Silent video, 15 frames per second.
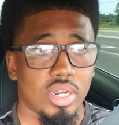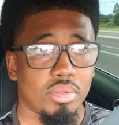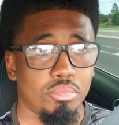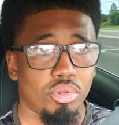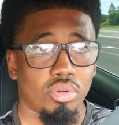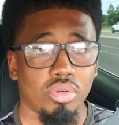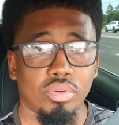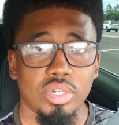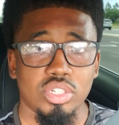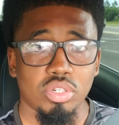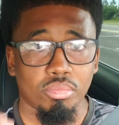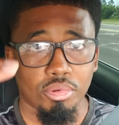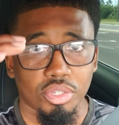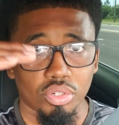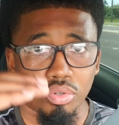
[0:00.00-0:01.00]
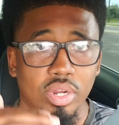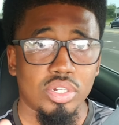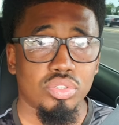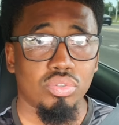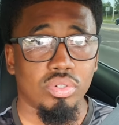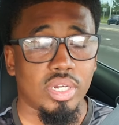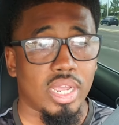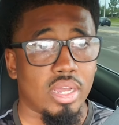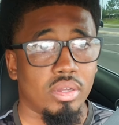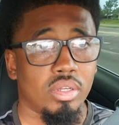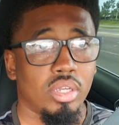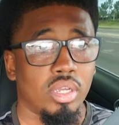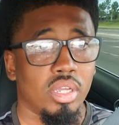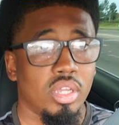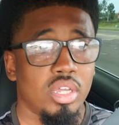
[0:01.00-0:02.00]
credit bureau and it's going to bring your credit score
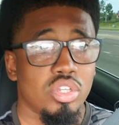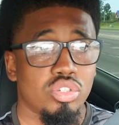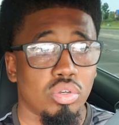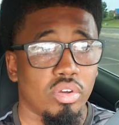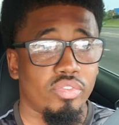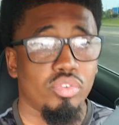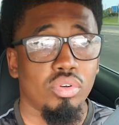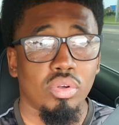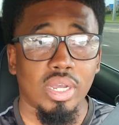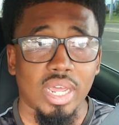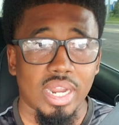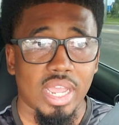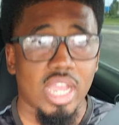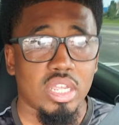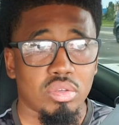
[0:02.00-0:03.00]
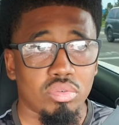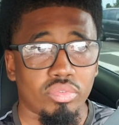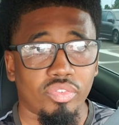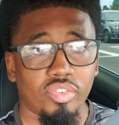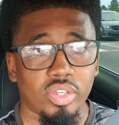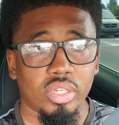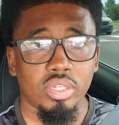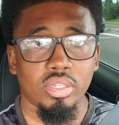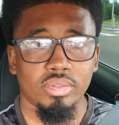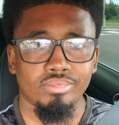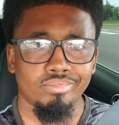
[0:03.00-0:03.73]
down. So if you don't got an annual fee,